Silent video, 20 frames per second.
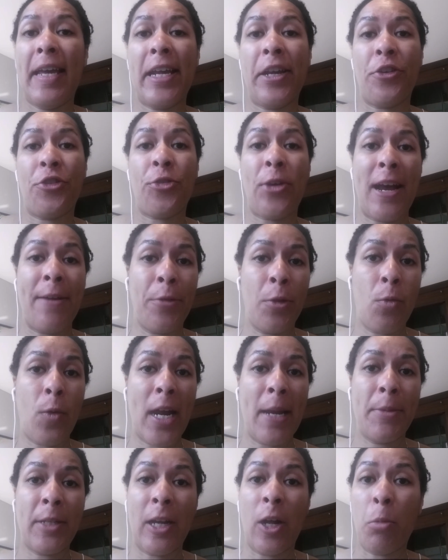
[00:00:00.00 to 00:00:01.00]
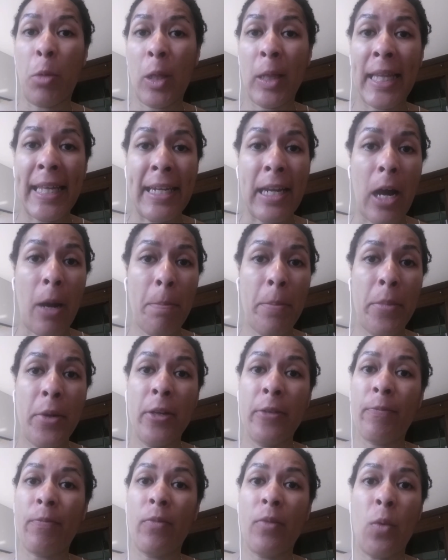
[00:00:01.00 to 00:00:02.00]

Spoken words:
take your travel wipes to help clean up